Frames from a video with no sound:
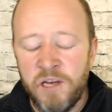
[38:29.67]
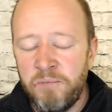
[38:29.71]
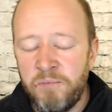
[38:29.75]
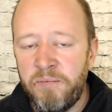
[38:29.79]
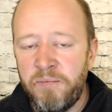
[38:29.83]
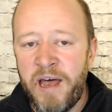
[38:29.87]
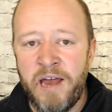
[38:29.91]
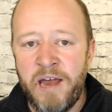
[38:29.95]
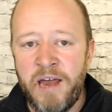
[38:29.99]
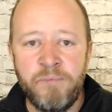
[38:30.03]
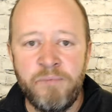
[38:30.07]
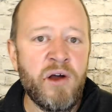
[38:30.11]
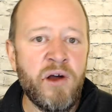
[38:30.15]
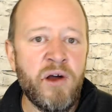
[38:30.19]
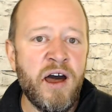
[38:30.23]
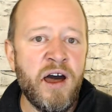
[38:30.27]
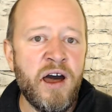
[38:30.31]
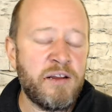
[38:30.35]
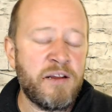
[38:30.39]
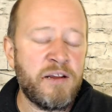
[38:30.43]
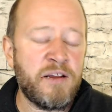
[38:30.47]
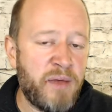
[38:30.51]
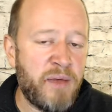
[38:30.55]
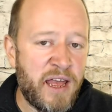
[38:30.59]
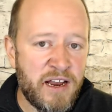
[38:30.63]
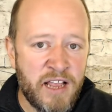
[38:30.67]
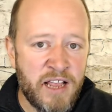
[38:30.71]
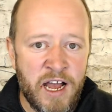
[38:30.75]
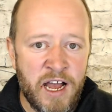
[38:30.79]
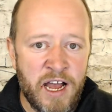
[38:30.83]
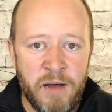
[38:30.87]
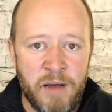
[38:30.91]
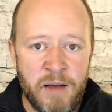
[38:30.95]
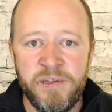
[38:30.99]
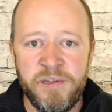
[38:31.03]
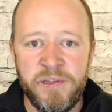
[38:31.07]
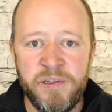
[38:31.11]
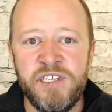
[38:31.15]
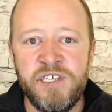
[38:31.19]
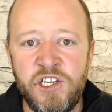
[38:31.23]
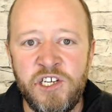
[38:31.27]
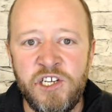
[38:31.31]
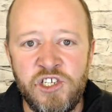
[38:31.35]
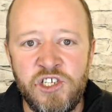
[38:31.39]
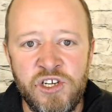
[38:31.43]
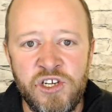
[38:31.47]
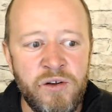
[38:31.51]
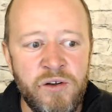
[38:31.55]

bad product, bad compensation.